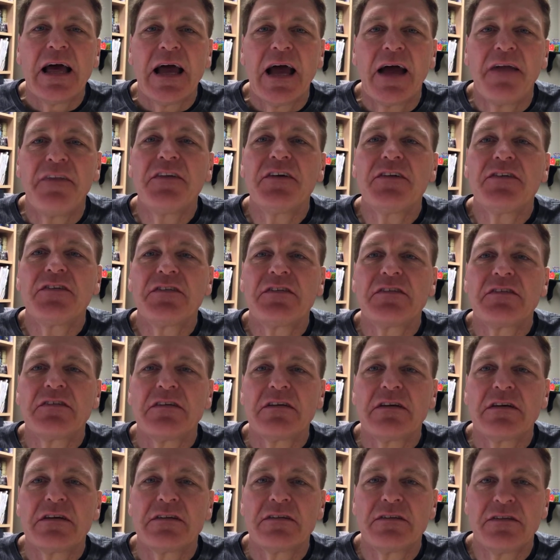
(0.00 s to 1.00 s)
And this
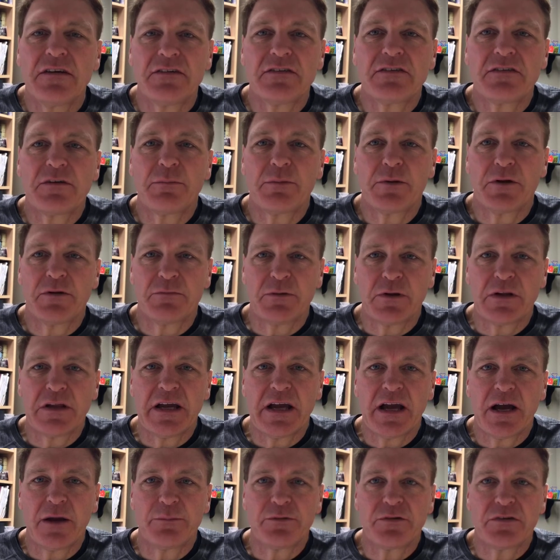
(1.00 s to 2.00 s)
discipline really
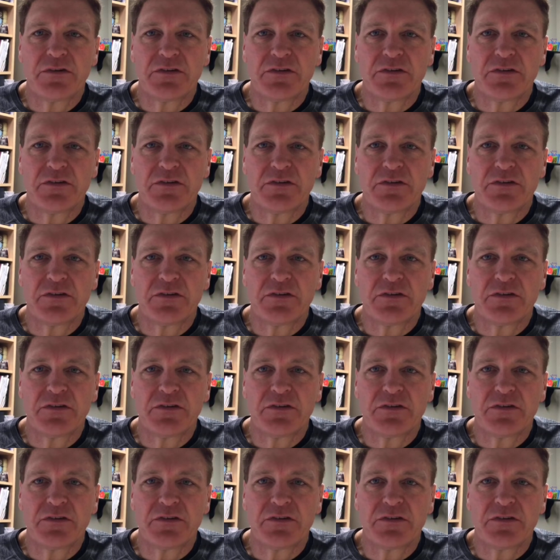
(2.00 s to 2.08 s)
helps